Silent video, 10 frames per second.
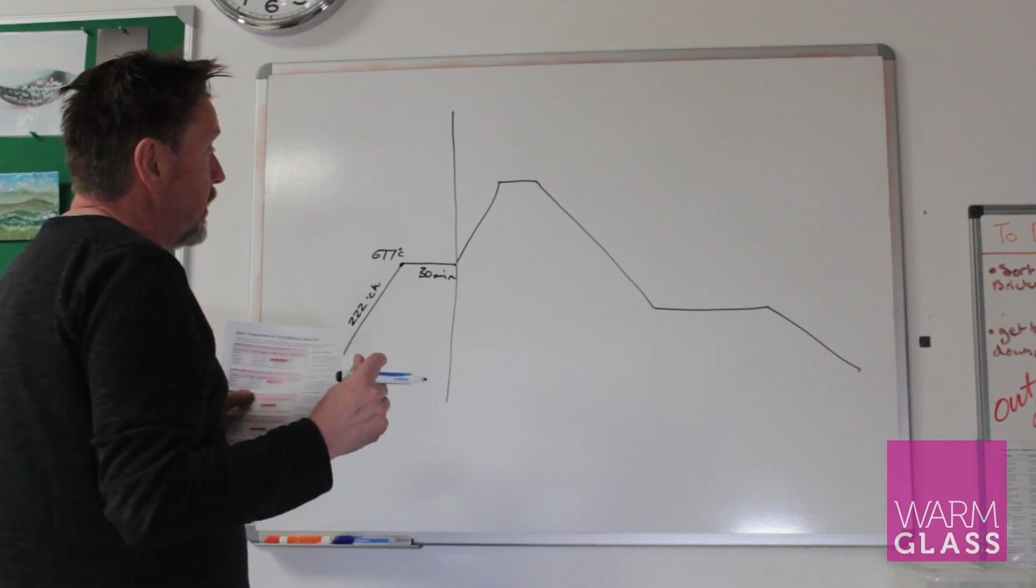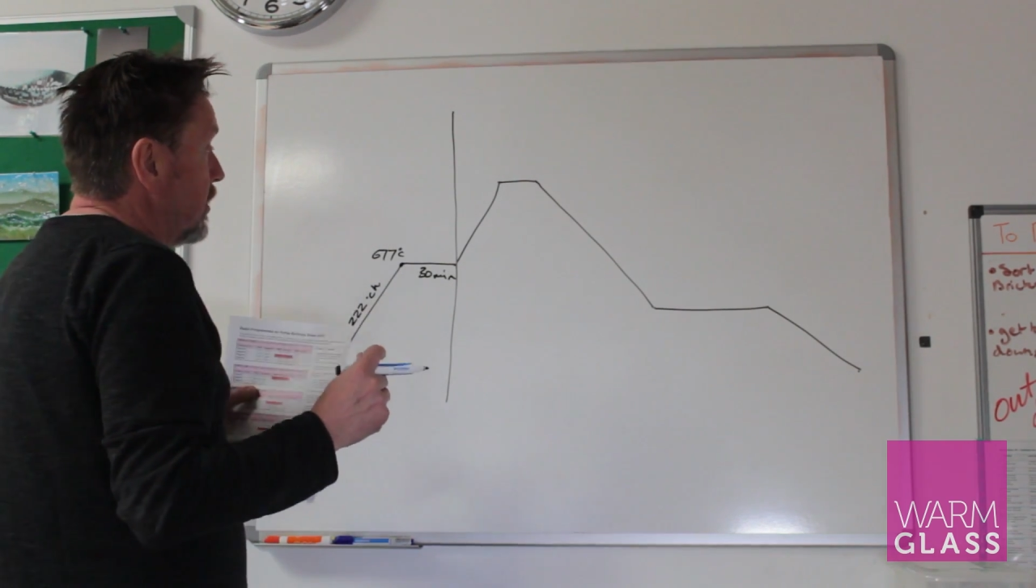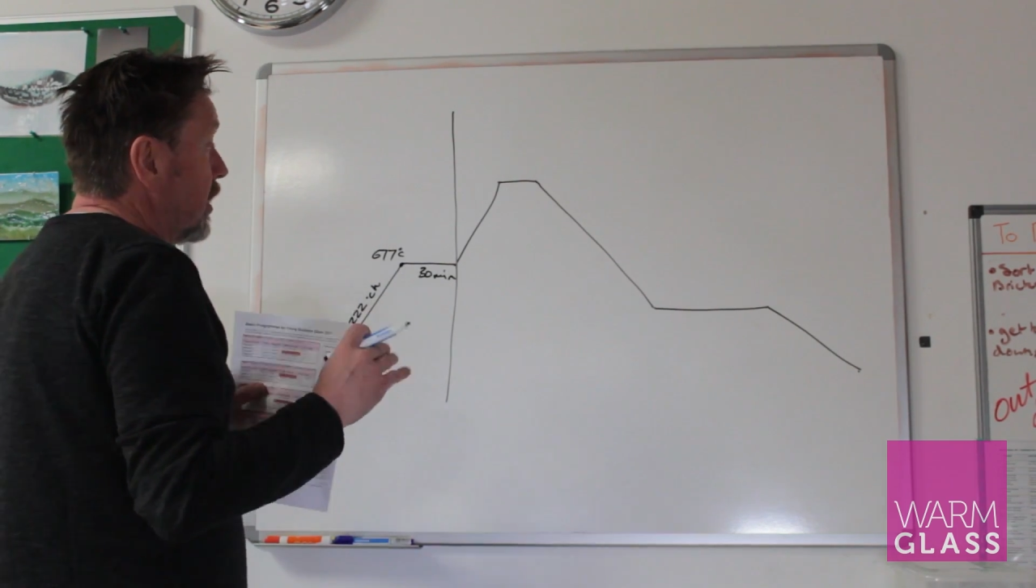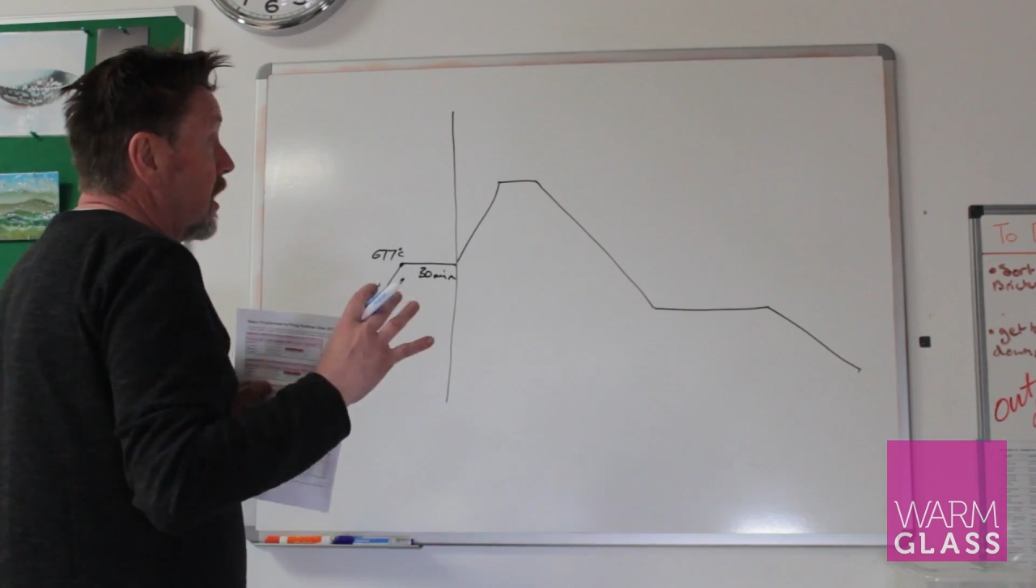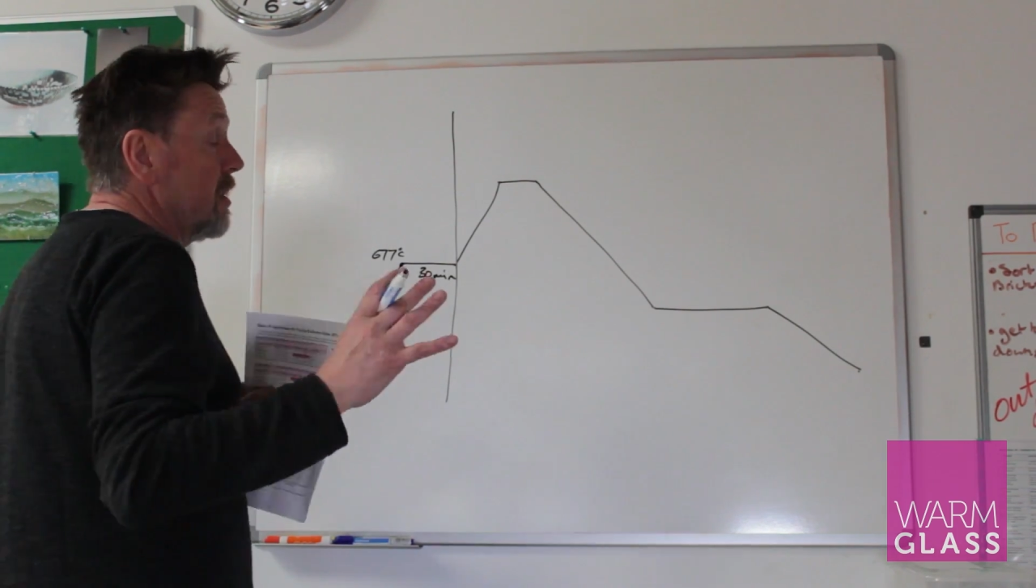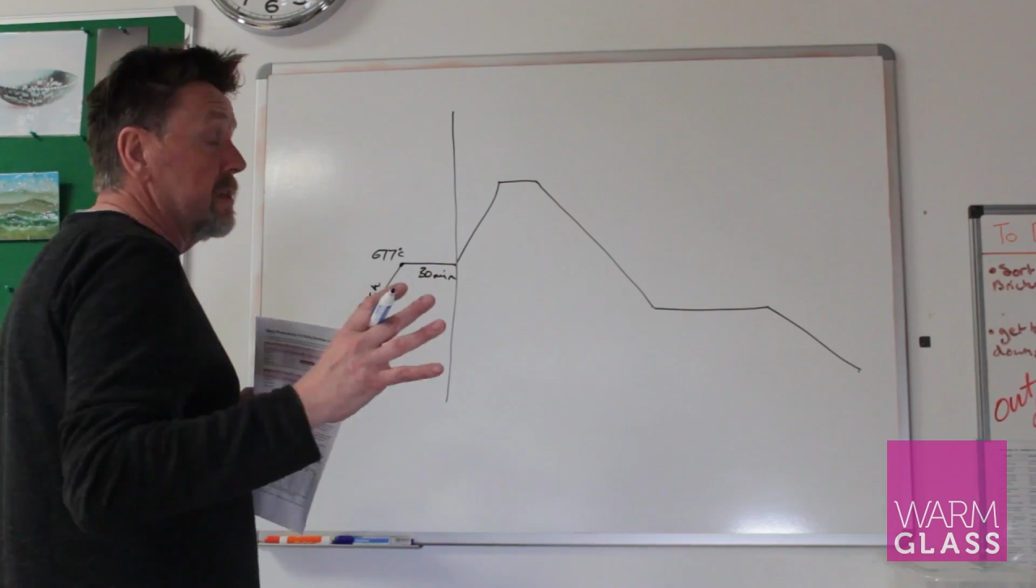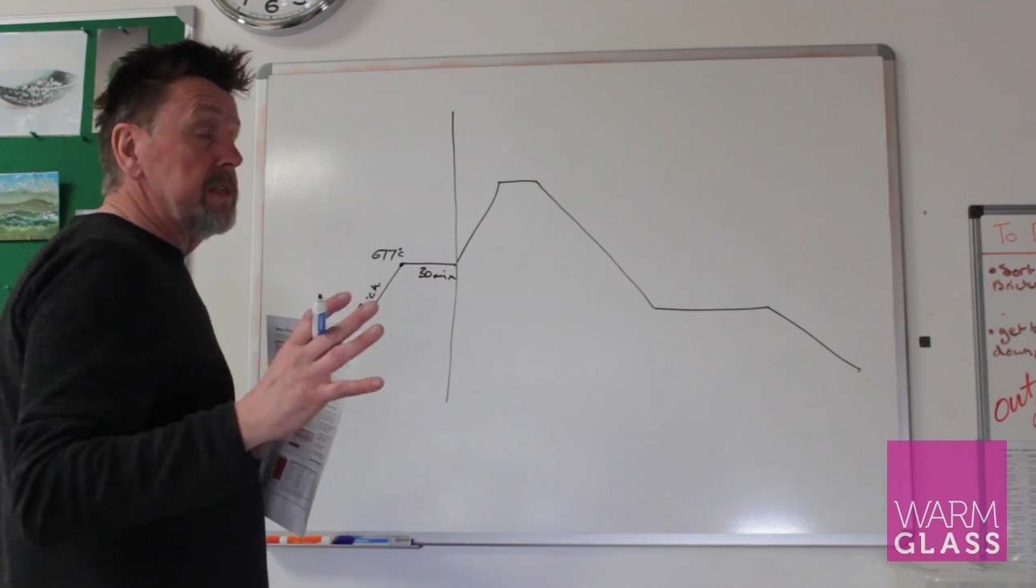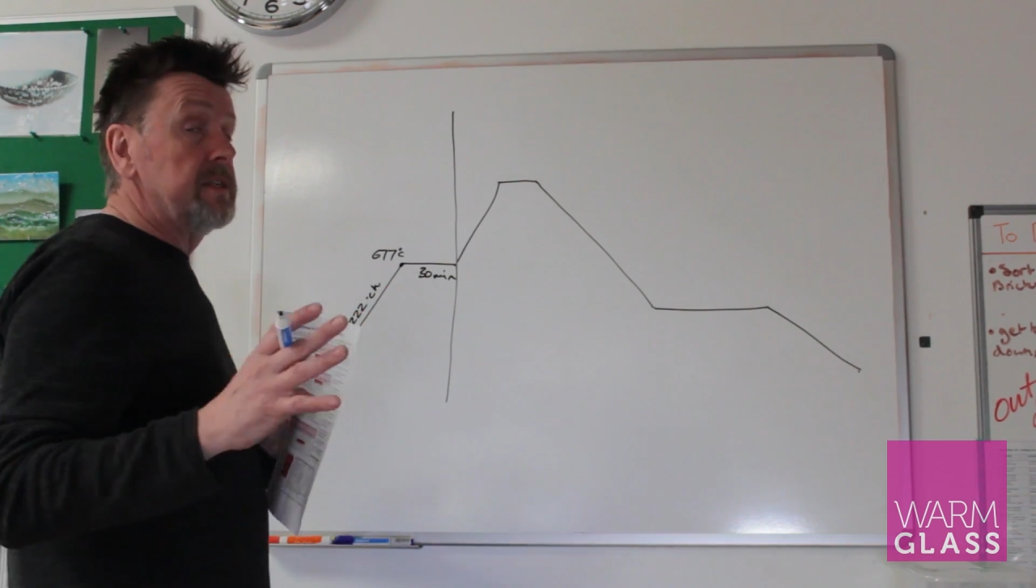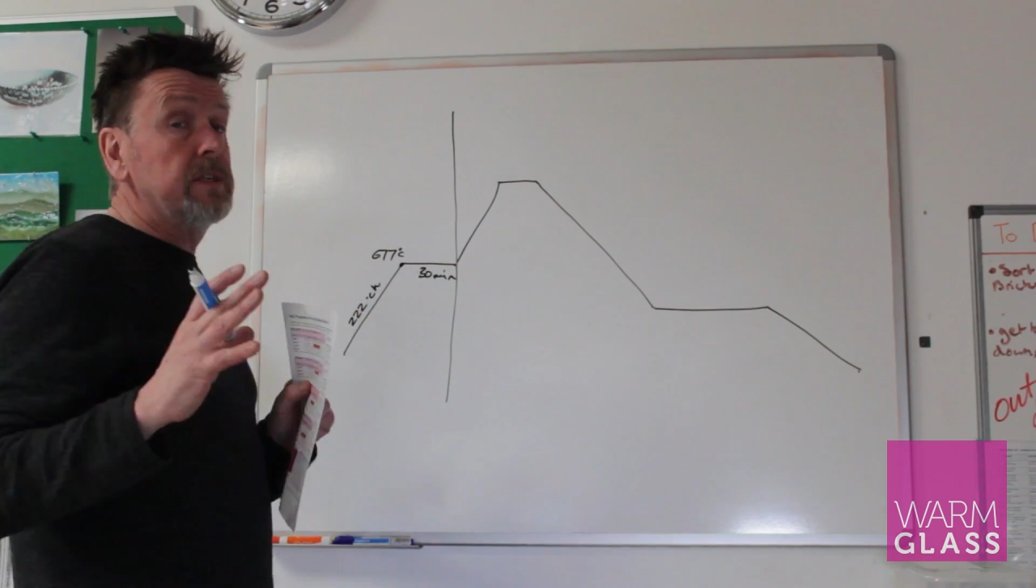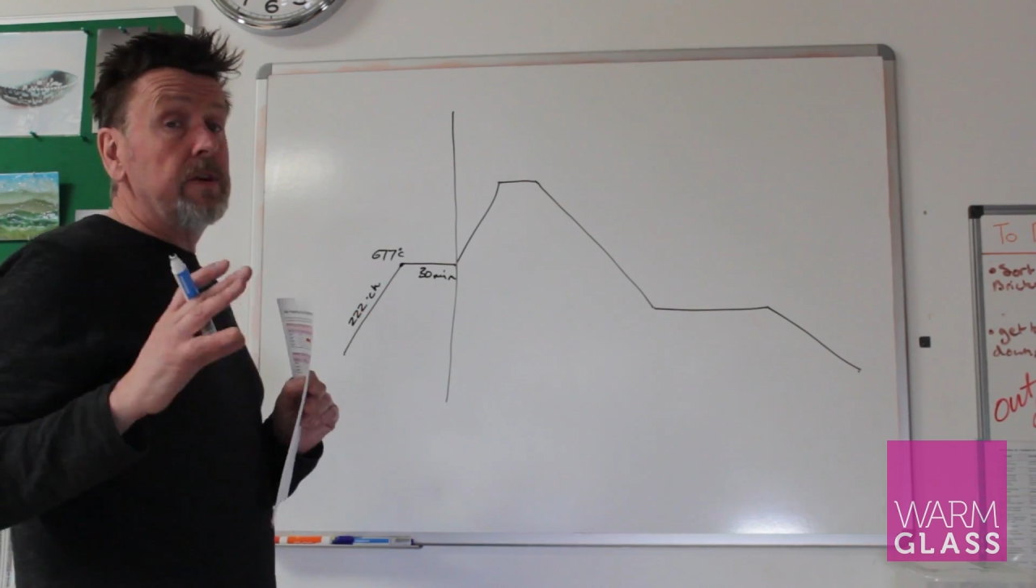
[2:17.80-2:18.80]
bit, the
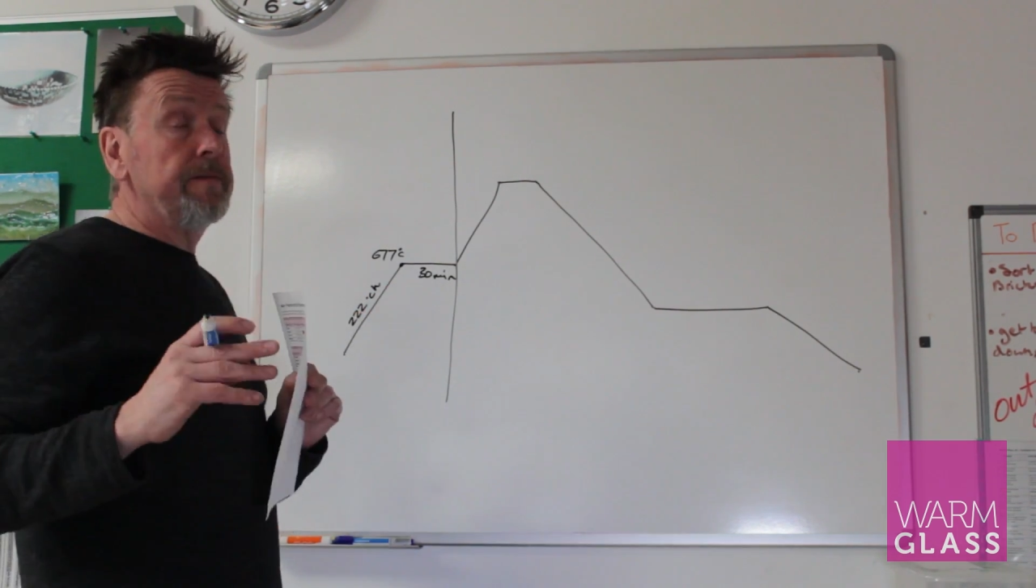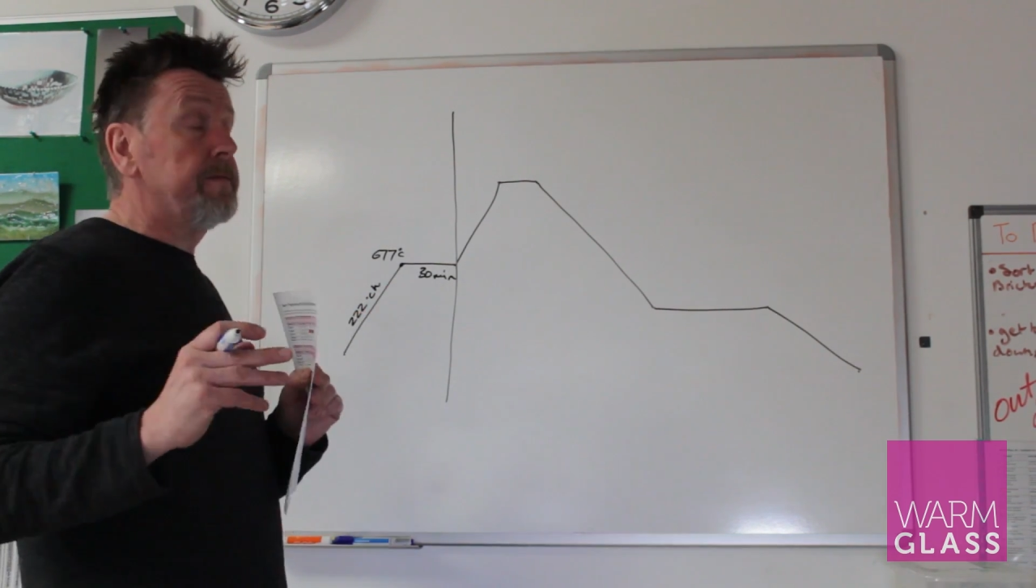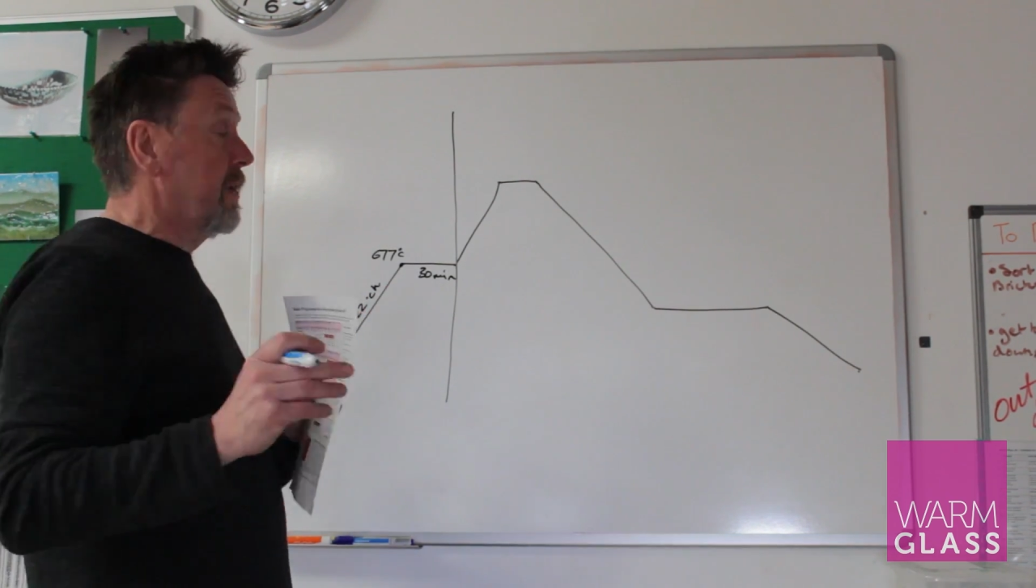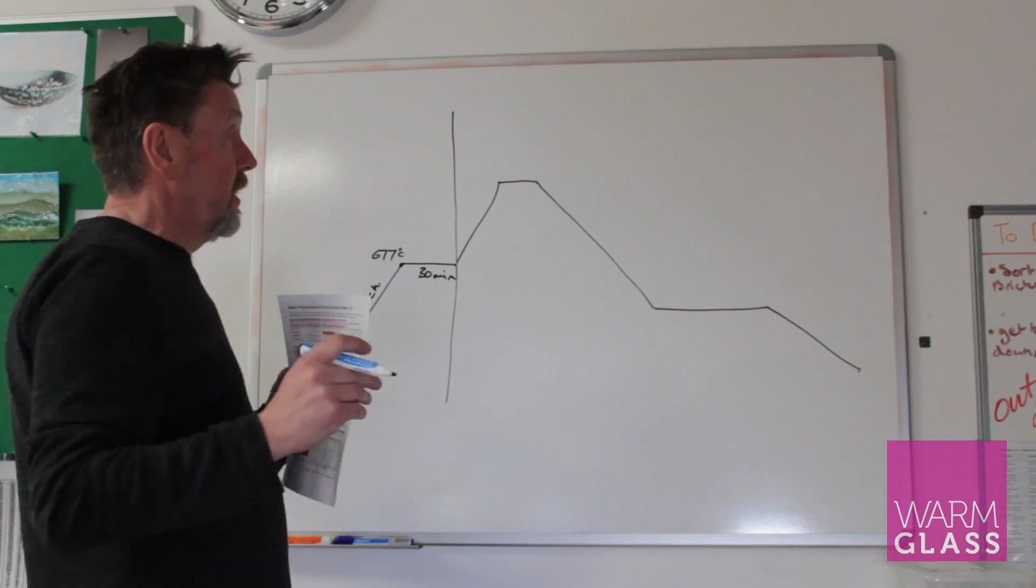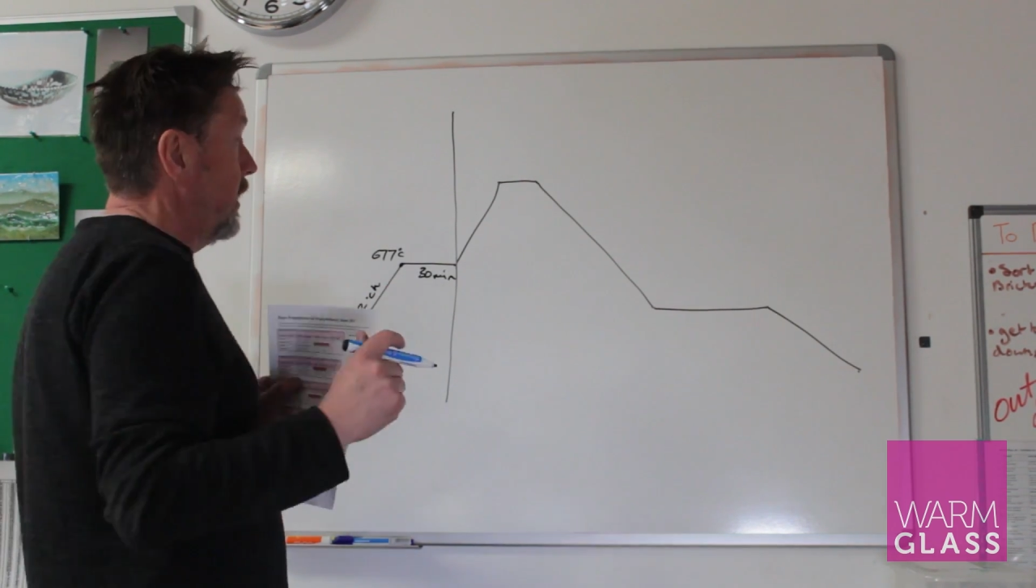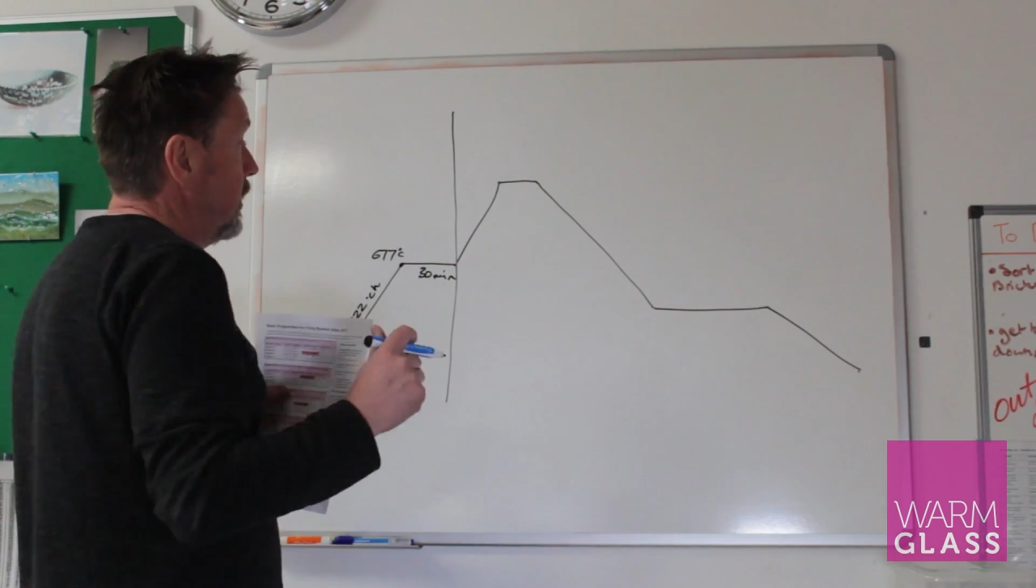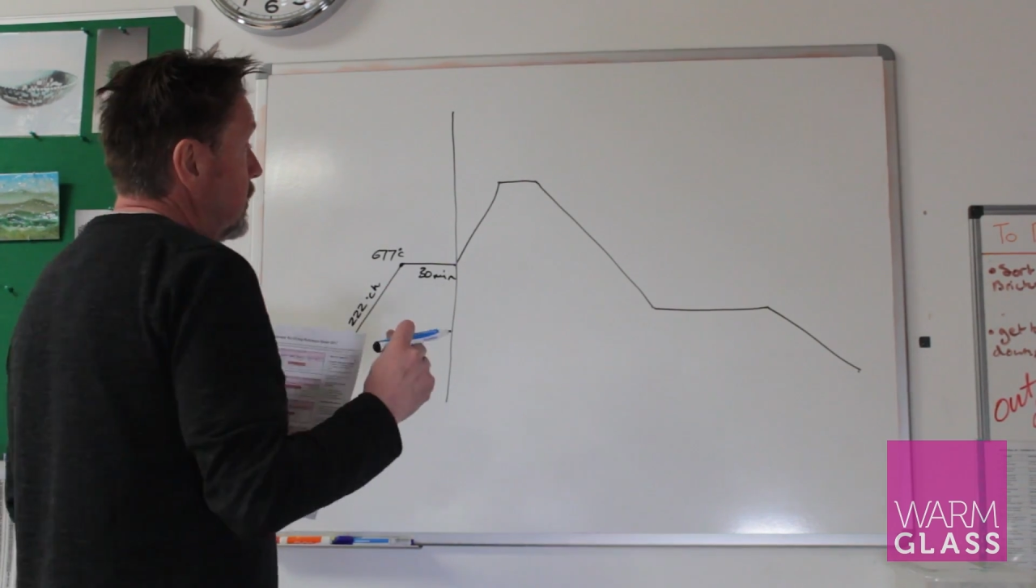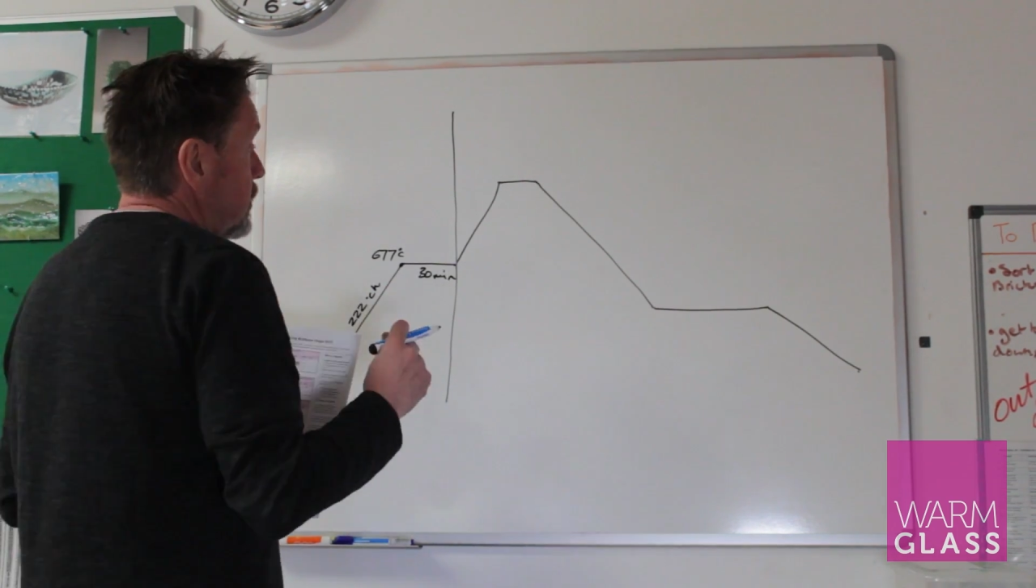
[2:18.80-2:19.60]
glass is softer here,